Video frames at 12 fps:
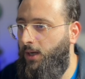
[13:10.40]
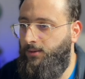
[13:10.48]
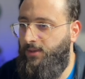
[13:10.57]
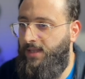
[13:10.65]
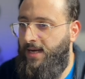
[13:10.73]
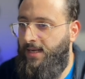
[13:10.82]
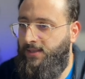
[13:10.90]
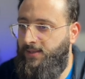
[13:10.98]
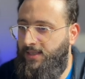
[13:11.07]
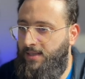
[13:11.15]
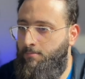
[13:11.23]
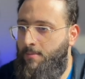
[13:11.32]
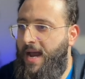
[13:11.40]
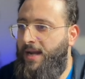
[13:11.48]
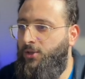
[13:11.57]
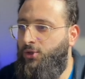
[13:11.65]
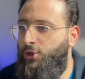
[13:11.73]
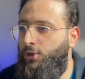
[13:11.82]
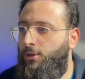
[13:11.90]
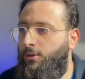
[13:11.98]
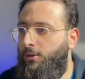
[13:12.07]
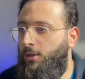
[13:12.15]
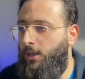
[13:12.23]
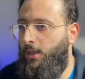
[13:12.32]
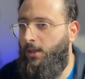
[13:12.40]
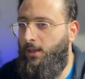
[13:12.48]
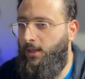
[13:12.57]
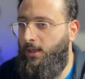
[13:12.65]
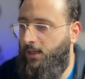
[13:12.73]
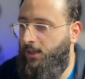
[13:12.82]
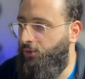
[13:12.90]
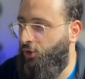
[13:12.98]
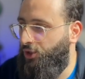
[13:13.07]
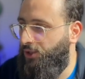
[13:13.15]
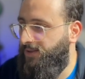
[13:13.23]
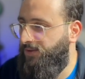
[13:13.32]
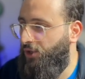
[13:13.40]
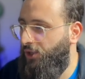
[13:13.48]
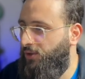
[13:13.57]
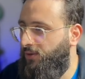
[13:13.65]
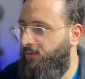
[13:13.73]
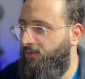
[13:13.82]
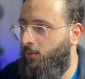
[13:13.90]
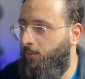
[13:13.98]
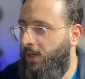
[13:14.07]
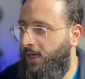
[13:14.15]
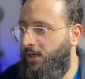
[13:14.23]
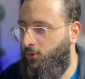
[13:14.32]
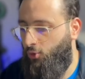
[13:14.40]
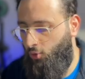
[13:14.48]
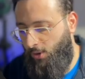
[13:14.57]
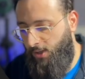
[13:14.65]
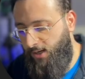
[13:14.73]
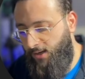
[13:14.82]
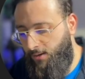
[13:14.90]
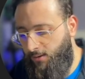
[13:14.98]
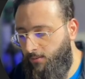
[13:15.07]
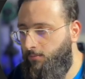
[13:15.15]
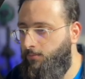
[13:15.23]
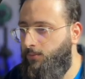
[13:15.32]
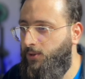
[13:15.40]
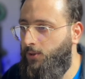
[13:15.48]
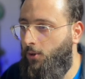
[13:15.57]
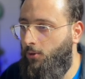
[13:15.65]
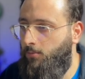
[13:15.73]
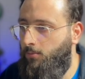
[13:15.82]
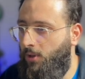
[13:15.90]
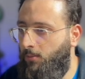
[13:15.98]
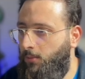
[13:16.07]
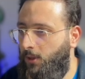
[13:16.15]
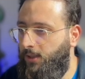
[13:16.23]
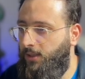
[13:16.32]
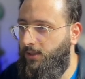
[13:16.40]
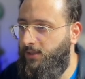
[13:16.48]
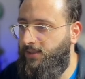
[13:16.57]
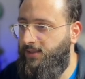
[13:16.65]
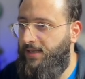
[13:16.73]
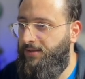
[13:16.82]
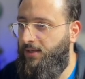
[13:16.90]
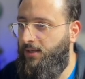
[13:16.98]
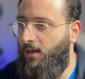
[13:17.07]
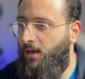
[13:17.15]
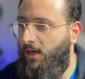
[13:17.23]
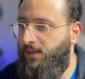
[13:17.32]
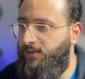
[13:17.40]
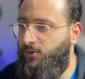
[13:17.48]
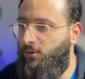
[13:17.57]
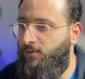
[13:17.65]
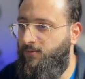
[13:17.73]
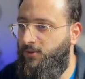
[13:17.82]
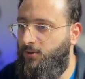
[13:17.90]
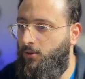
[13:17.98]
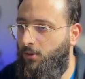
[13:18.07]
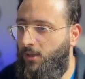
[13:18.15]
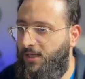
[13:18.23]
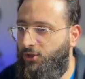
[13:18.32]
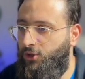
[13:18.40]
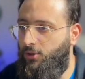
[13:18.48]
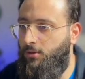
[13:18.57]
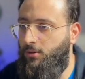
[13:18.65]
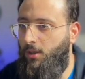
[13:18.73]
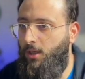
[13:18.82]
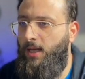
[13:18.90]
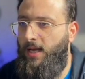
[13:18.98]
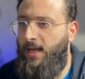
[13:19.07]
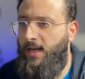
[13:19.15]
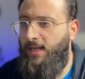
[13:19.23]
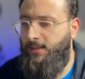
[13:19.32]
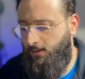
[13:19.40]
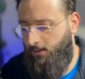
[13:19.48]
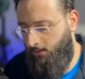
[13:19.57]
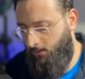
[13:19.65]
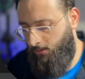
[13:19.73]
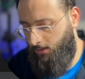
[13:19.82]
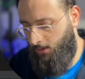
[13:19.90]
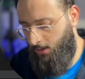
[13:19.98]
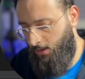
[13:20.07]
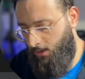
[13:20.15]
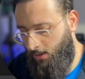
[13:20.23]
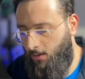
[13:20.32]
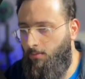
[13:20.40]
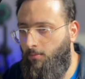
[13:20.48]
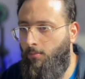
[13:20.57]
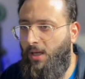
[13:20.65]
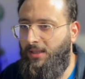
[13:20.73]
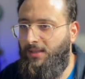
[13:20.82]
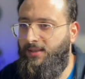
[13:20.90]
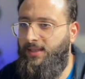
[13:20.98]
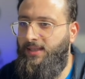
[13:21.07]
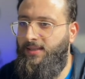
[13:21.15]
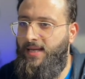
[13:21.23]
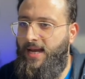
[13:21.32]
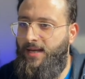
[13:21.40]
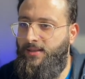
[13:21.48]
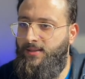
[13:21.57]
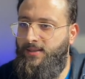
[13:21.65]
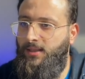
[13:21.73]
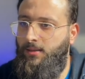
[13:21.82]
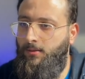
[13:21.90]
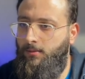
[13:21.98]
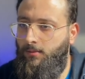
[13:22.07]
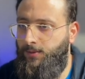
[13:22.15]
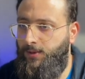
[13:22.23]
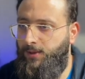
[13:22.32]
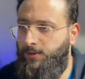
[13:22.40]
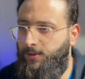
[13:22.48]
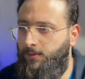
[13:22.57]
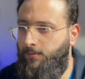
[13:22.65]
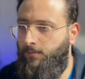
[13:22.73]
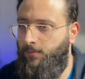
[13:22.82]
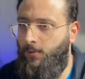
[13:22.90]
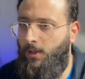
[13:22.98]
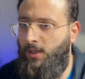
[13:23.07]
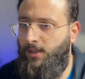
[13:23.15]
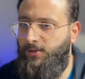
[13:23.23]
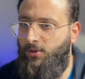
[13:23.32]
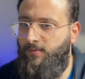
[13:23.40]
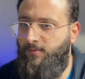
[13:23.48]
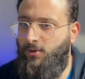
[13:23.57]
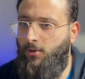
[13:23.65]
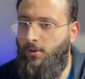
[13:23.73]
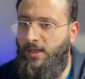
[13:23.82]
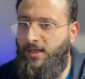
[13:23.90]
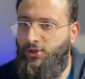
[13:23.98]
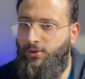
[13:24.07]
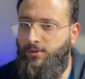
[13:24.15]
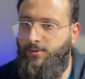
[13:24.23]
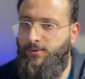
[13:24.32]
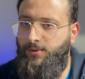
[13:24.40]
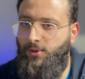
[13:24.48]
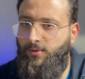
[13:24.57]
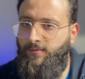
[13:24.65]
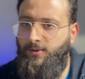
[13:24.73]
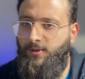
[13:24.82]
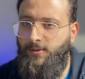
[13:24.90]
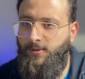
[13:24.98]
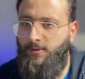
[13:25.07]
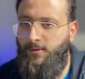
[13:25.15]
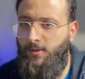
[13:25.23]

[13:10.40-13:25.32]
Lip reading: tenancy manager registration from here to here. So public static iService collection add multi-tenancy. This iService collection services,